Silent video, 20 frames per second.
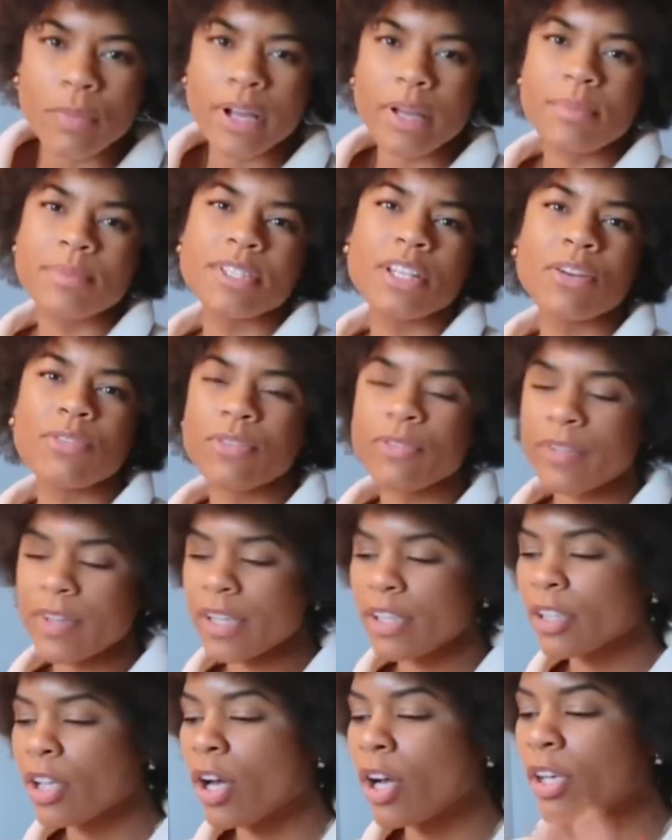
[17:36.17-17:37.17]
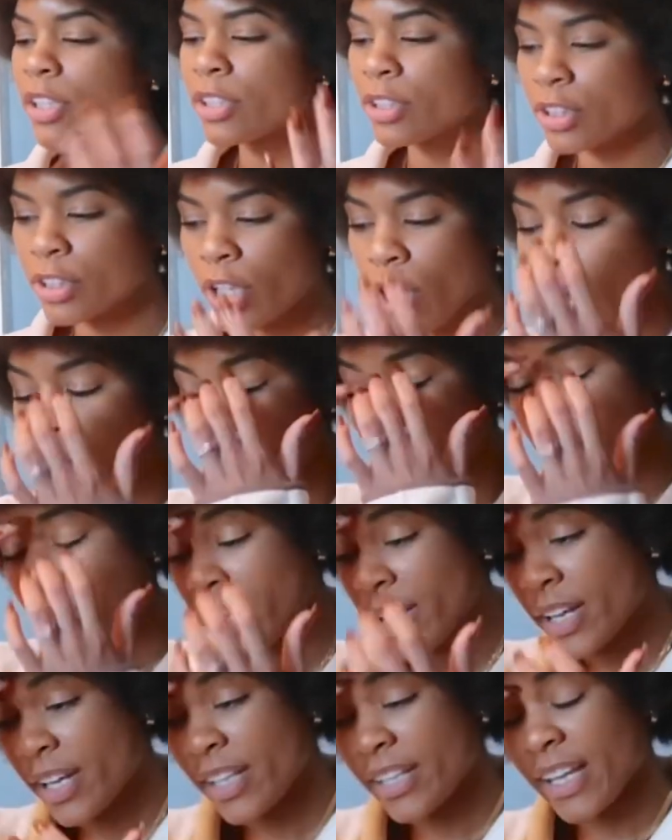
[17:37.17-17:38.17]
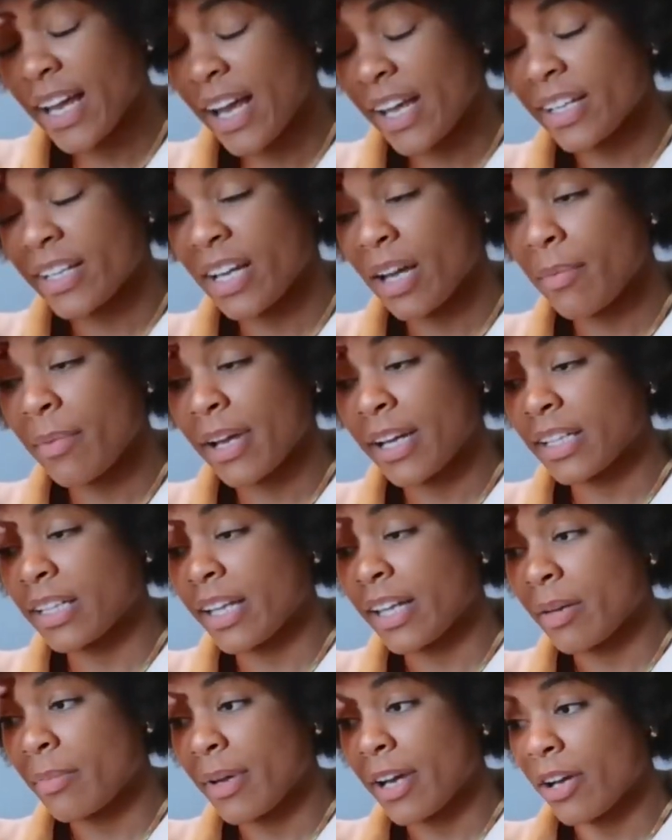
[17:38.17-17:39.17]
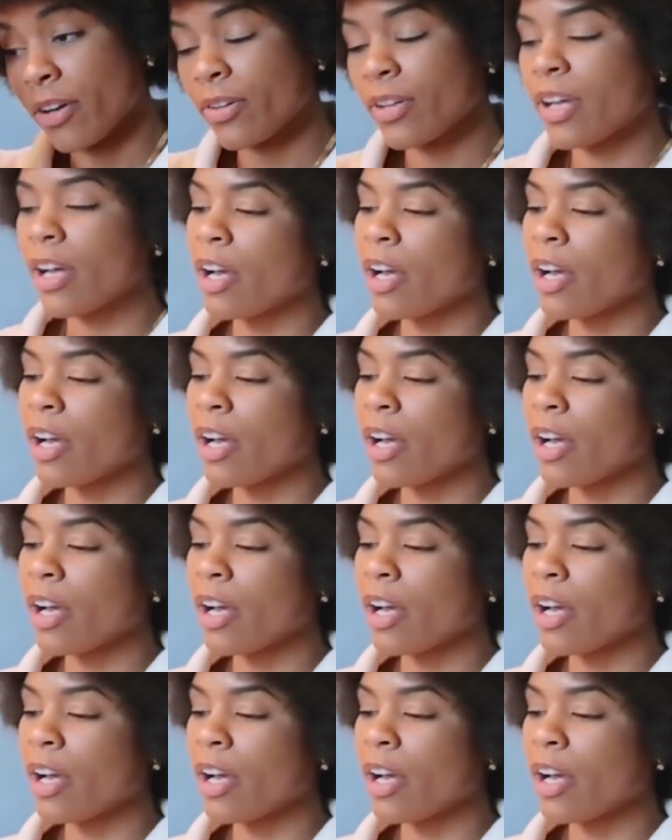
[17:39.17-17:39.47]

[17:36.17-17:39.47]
by himself for very long, so yeah, I had to come back and let him out.